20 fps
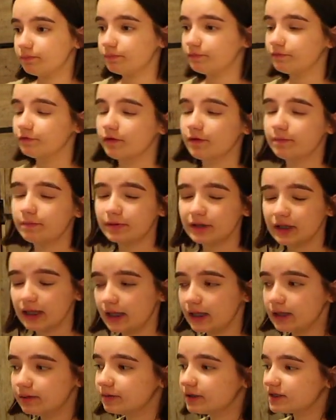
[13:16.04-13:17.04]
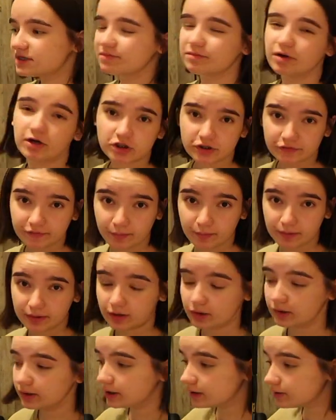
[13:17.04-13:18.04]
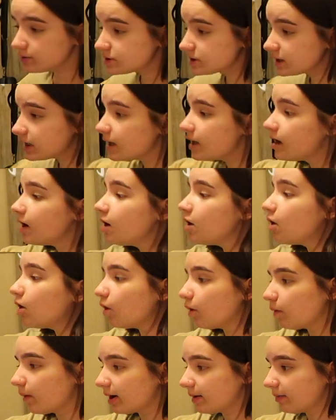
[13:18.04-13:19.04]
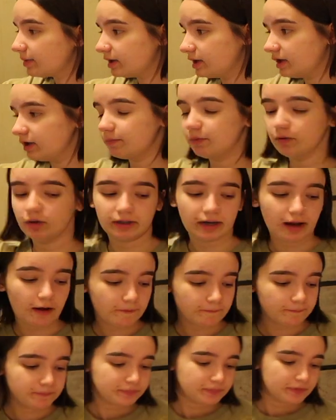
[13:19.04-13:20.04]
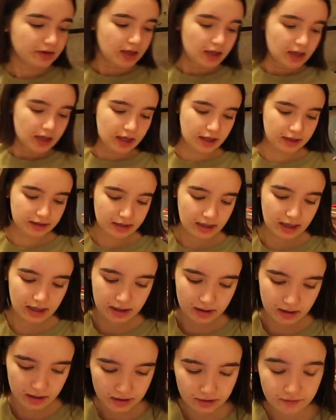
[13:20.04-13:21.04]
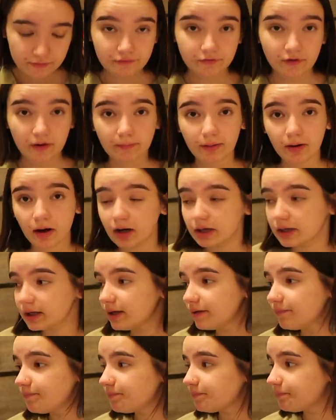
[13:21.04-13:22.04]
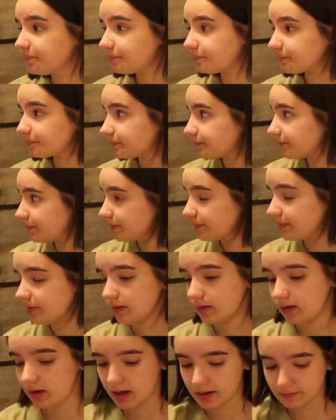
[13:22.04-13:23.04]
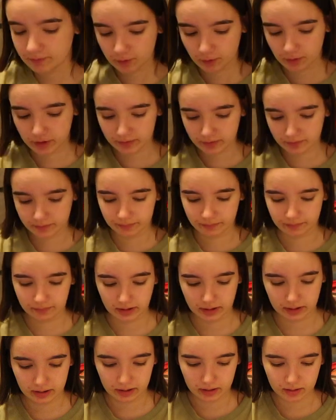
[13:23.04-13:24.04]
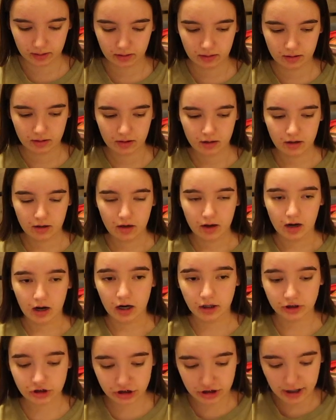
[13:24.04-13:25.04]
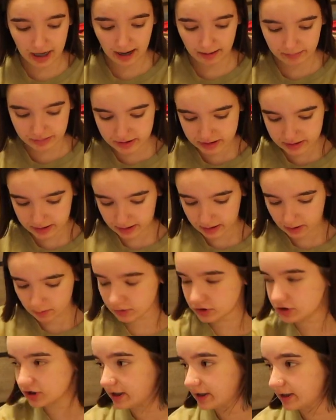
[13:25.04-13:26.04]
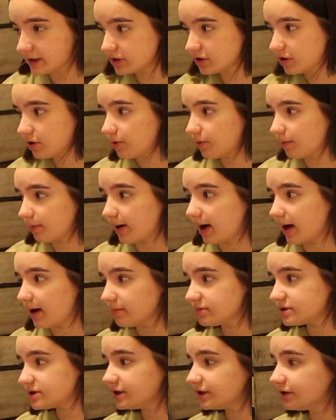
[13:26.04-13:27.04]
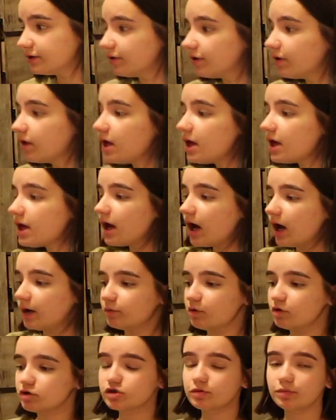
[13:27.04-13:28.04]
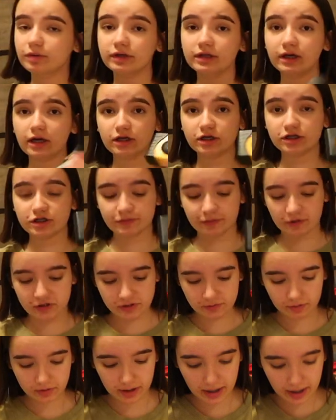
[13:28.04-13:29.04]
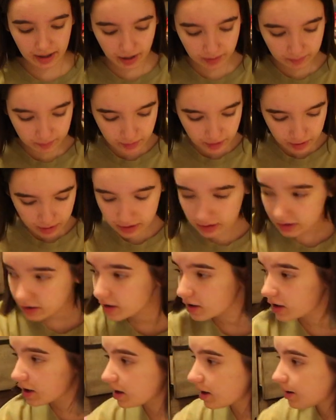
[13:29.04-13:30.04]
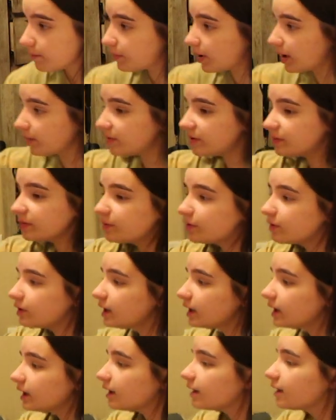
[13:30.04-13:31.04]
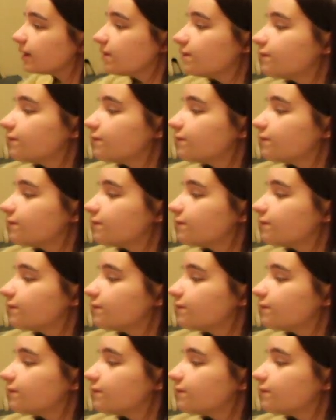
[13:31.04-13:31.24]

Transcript: for the plane because I'm not sure if I'm going to want to use it or when I'm going to need to pull it out. And then in the front pocket, I'm going to be bringing a chapstick, which I need to go grab still. I'm also bringing a disposable camera, but I'm going to be putting in